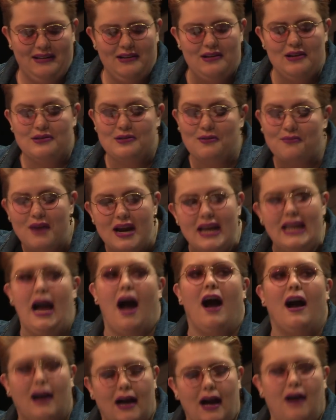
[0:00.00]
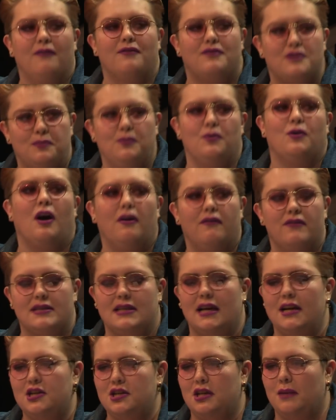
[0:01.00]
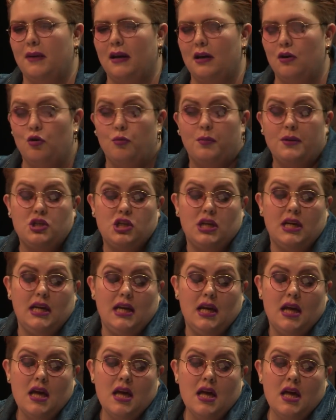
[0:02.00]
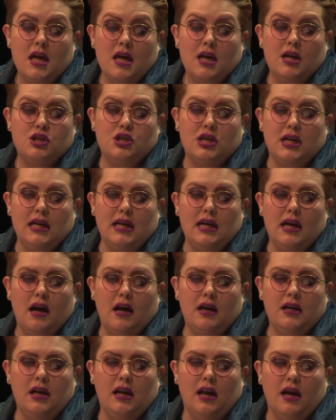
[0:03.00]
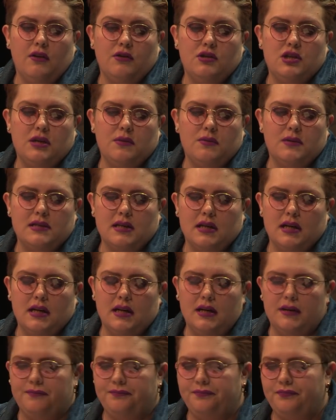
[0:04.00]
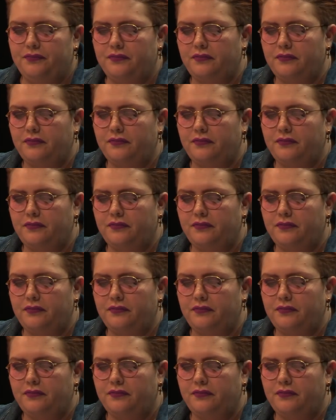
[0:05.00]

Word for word: there's a really uncomfortable conversation about it all. But she, she, you know, she was a,